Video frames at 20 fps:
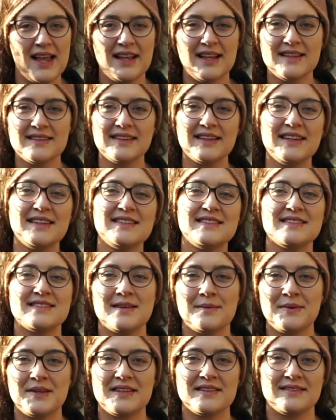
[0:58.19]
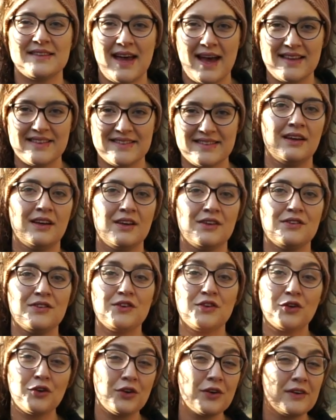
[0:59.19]
Let's get into some of the stats. So
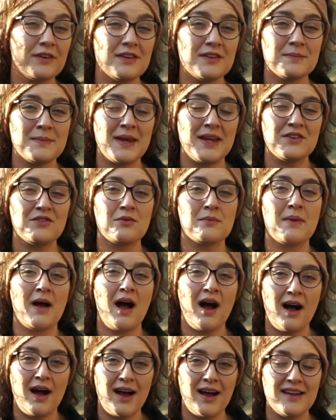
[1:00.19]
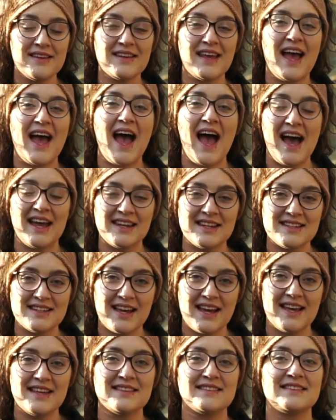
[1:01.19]
the cooker is made from hard
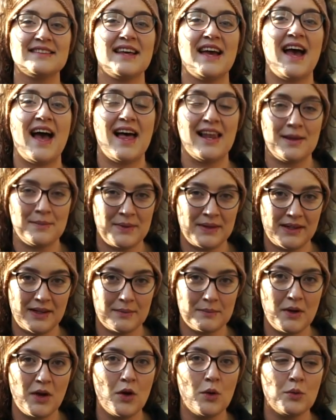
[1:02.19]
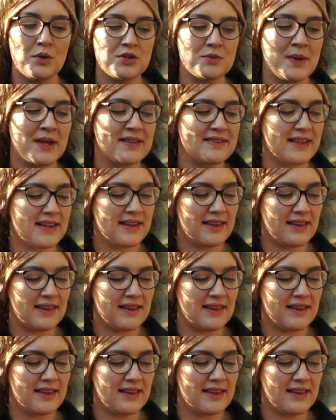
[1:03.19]
anodized aluminium, which makes it